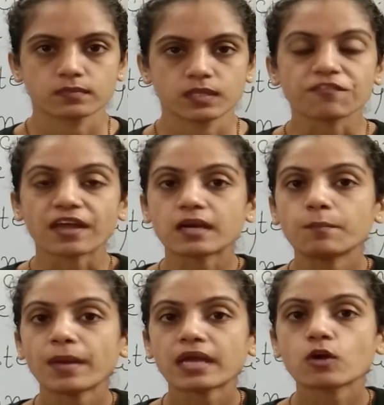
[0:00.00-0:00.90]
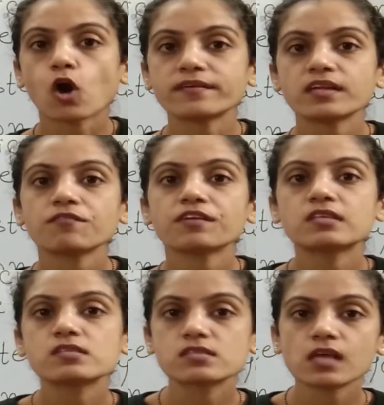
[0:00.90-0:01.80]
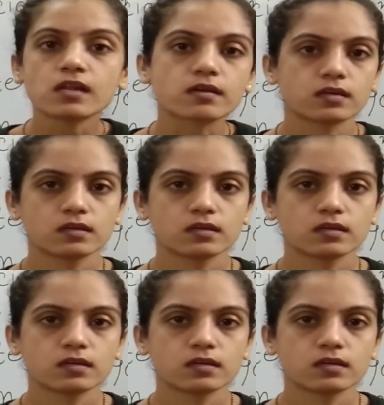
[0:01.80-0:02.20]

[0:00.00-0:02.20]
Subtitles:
if I compare cotton with silk